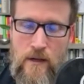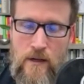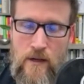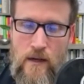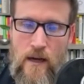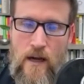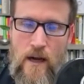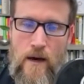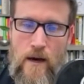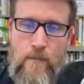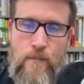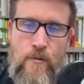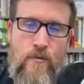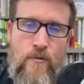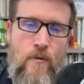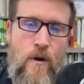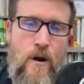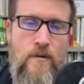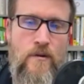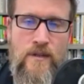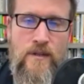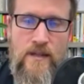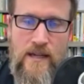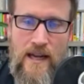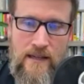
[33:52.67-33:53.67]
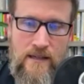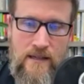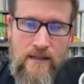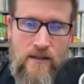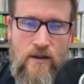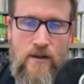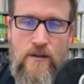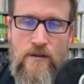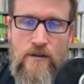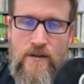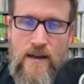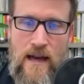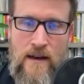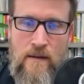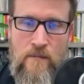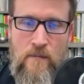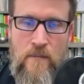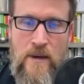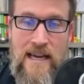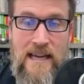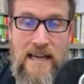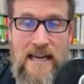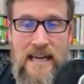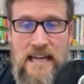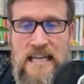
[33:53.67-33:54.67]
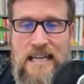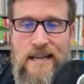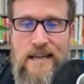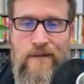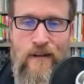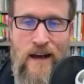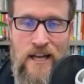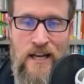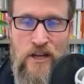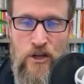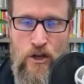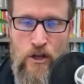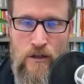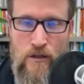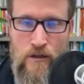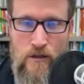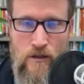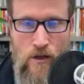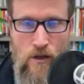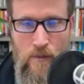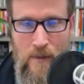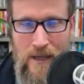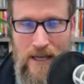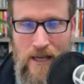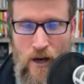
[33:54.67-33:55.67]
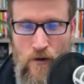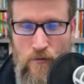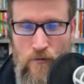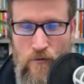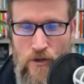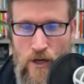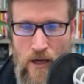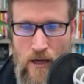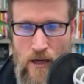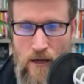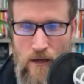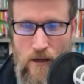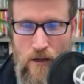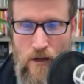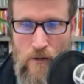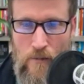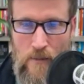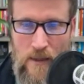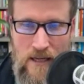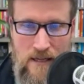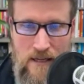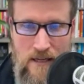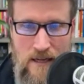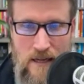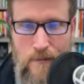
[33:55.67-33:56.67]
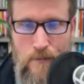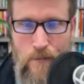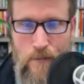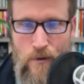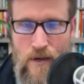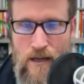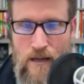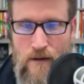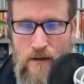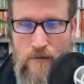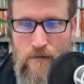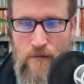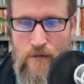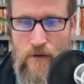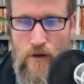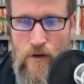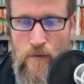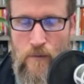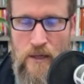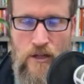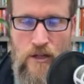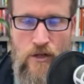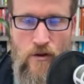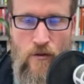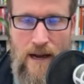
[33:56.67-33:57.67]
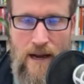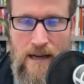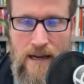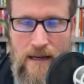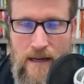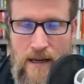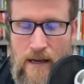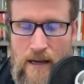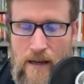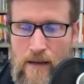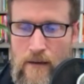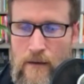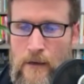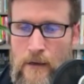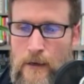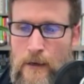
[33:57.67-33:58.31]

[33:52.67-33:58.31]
A process could then be an intervention, could be coaching, could be a debrief, could be training.